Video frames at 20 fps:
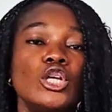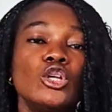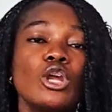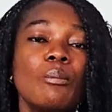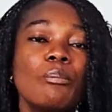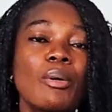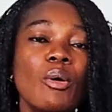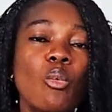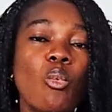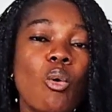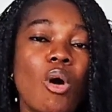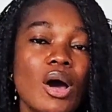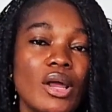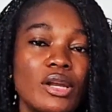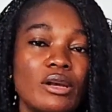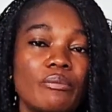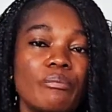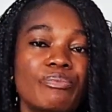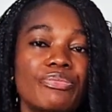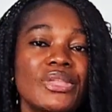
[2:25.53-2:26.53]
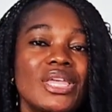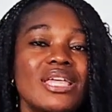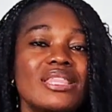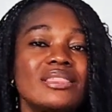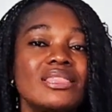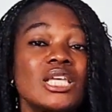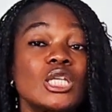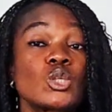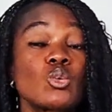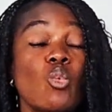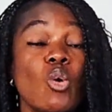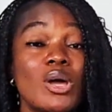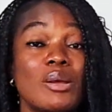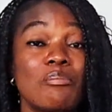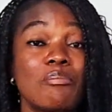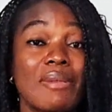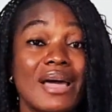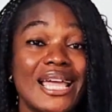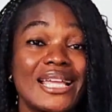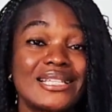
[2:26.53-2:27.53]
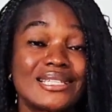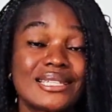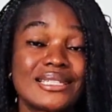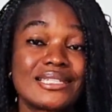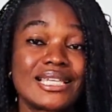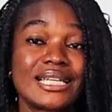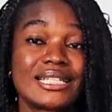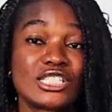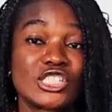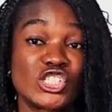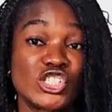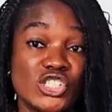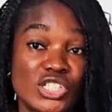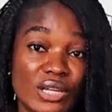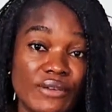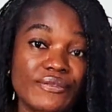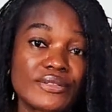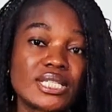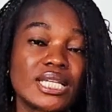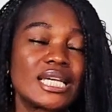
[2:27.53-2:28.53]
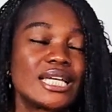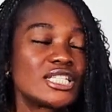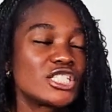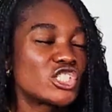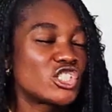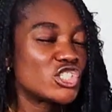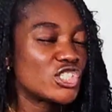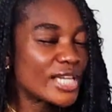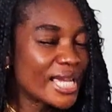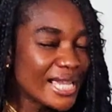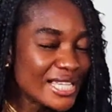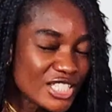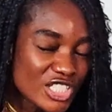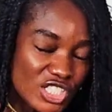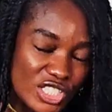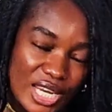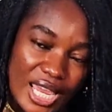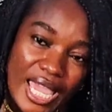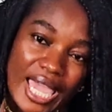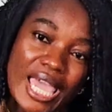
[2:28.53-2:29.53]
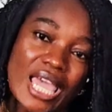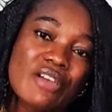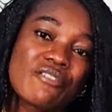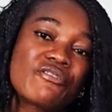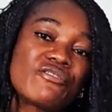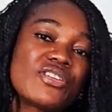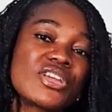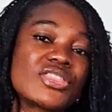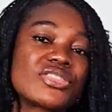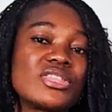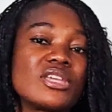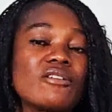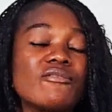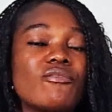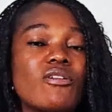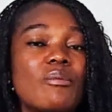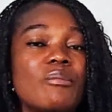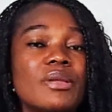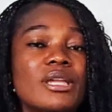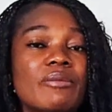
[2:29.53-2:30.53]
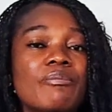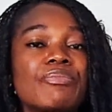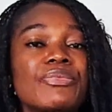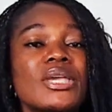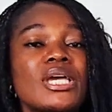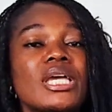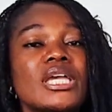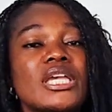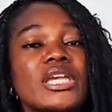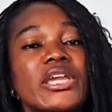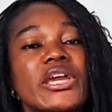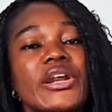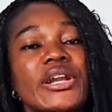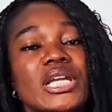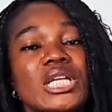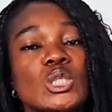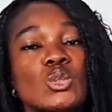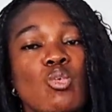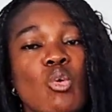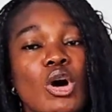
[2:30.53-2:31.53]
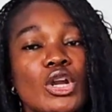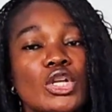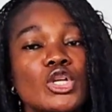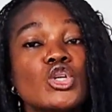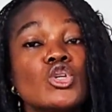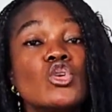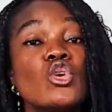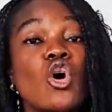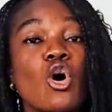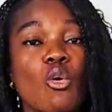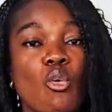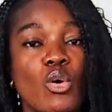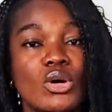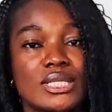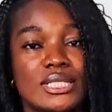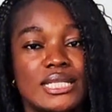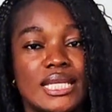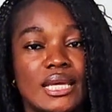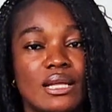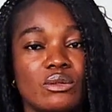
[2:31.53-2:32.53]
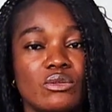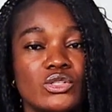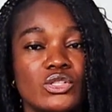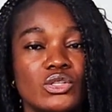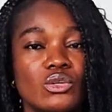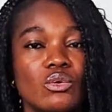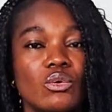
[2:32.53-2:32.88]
Number one, this one mindset shift changed everything for me. Here is what no one tells